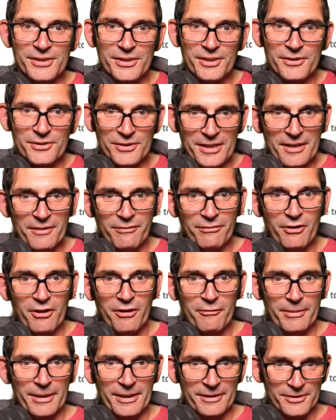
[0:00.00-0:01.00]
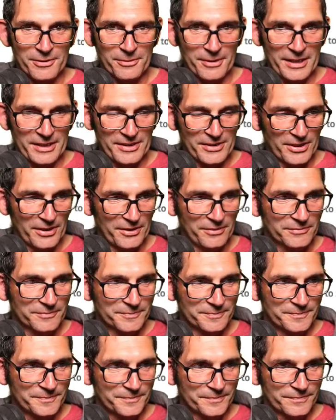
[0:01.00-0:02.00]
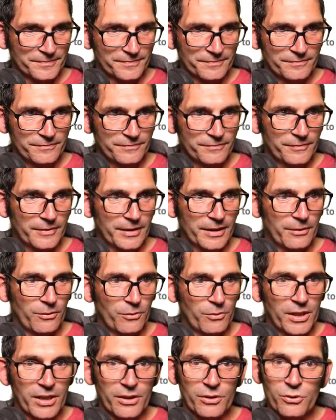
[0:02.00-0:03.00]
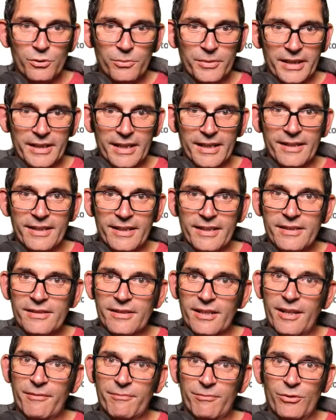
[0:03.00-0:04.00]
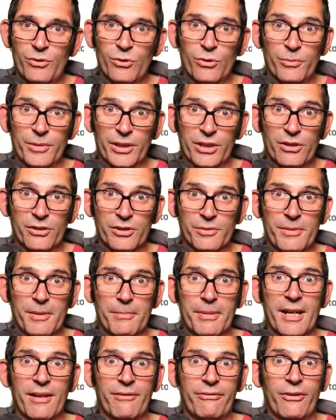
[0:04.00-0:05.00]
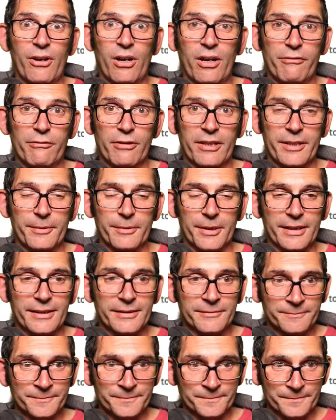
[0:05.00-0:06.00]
so it's now £5.22. When I normally get these, normally cost me about a £5 anyway.